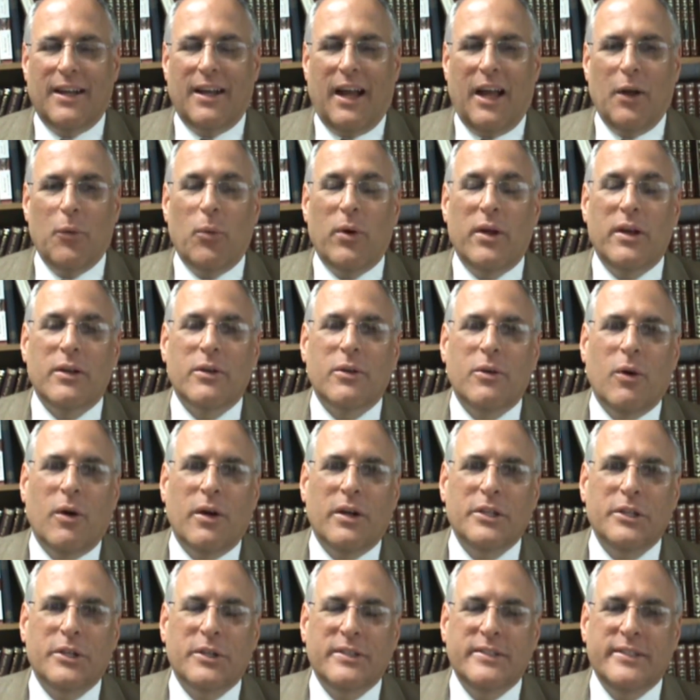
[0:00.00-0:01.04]
I want to
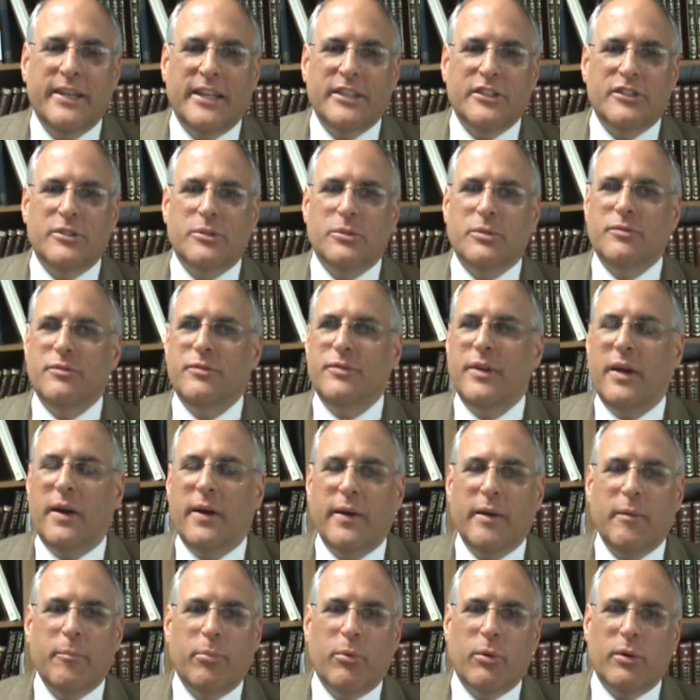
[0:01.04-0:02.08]
call your attention to a
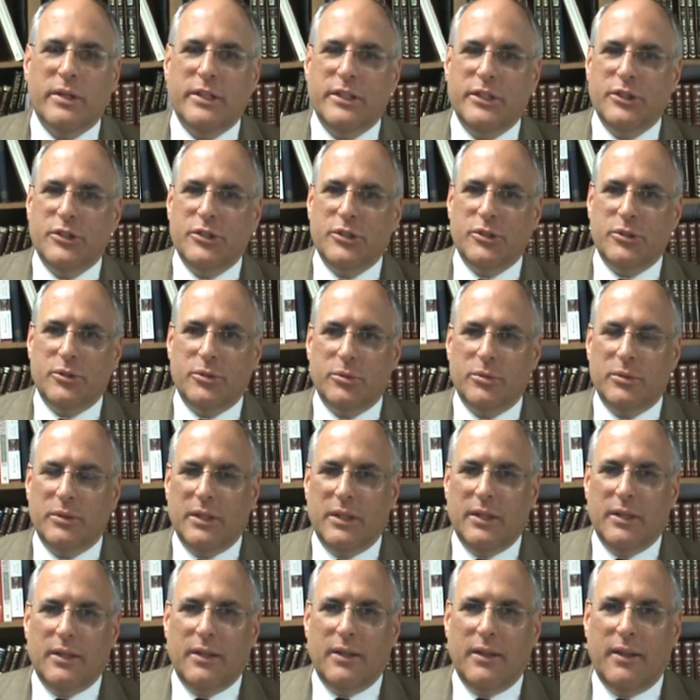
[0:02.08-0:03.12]
very important issue
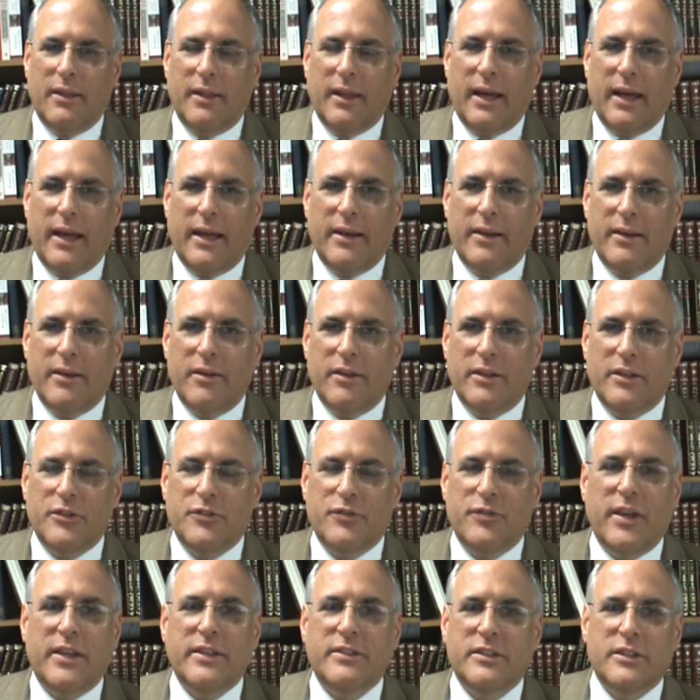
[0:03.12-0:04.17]
that is
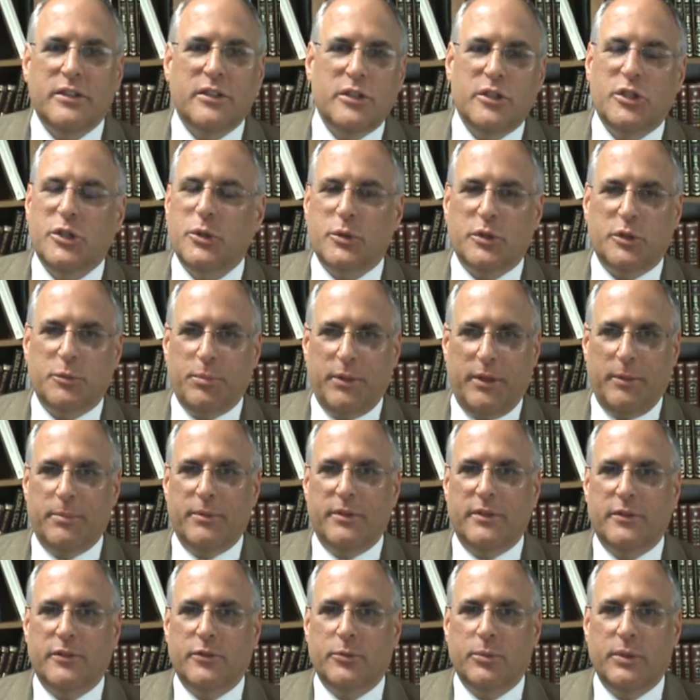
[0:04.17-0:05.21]
facing the Jewish people
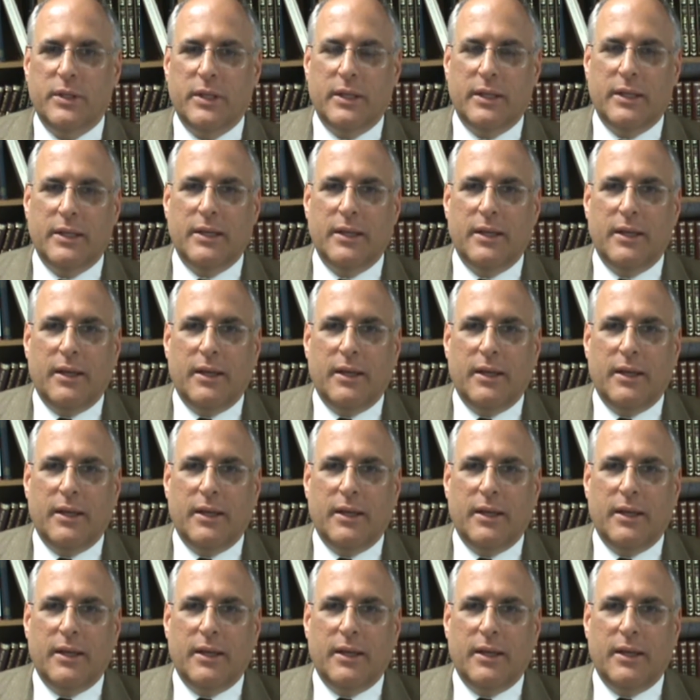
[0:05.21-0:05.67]
this week.